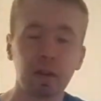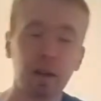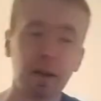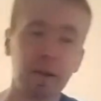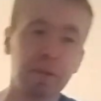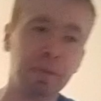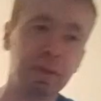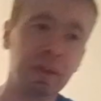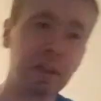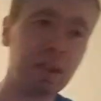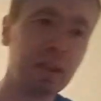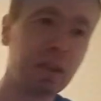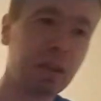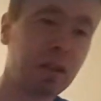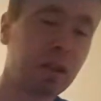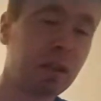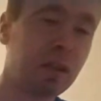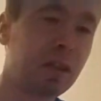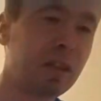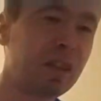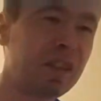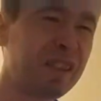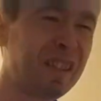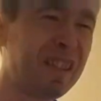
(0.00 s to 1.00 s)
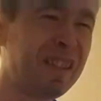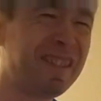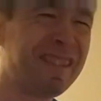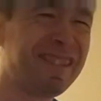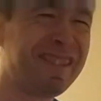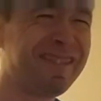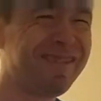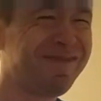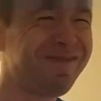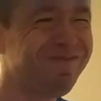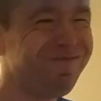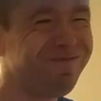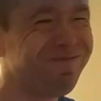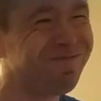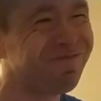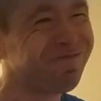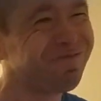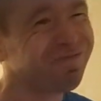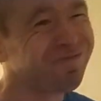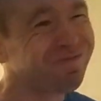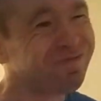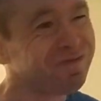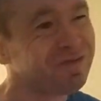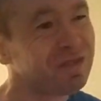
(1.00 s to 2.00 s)
I think it's just,
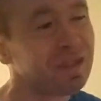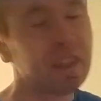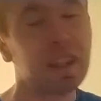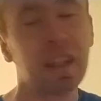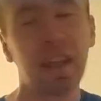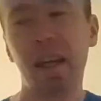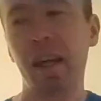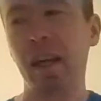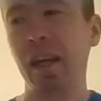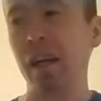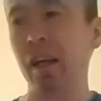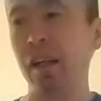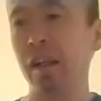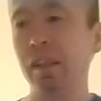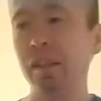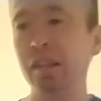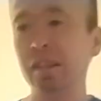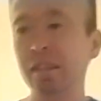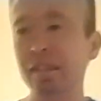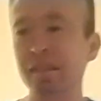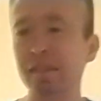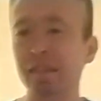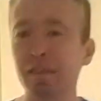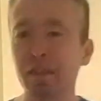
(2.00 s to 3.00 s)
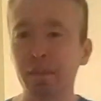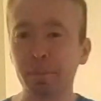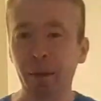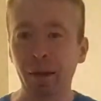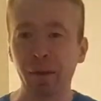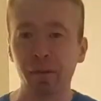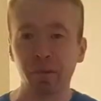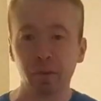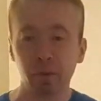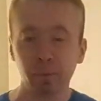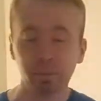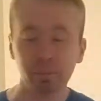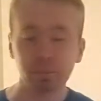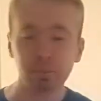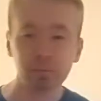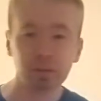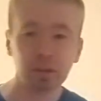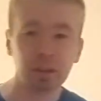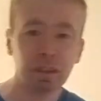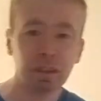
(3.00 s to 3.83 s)
yeah, something about them.